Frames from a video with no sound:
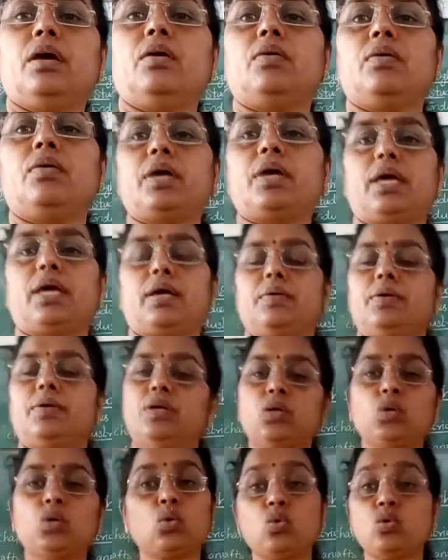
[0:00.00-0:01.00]
Okay,
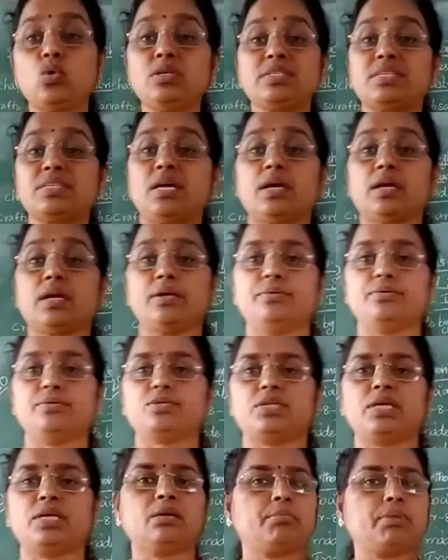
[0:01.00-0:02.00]
tools are
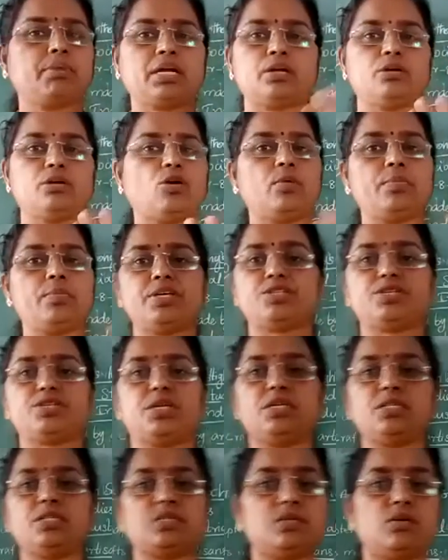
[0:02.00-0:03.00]
using, but no
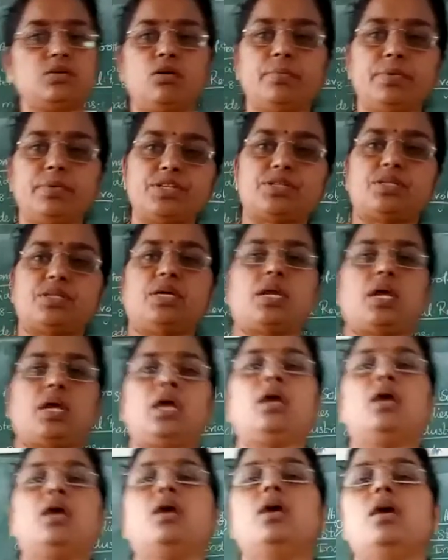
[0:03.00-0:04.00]
machines, no
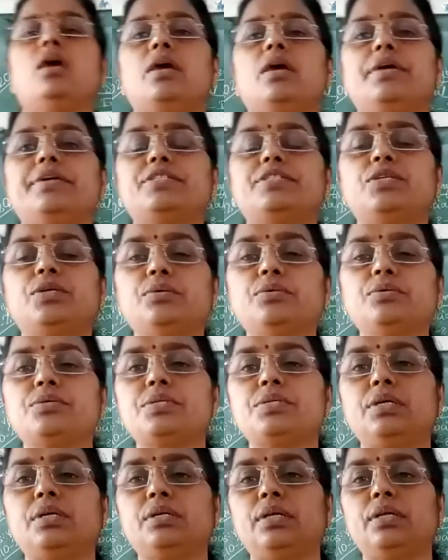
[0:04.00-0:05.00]
machinery is used
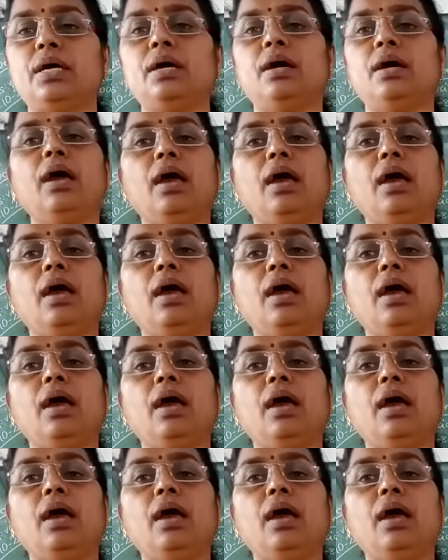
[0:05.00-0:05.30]
in the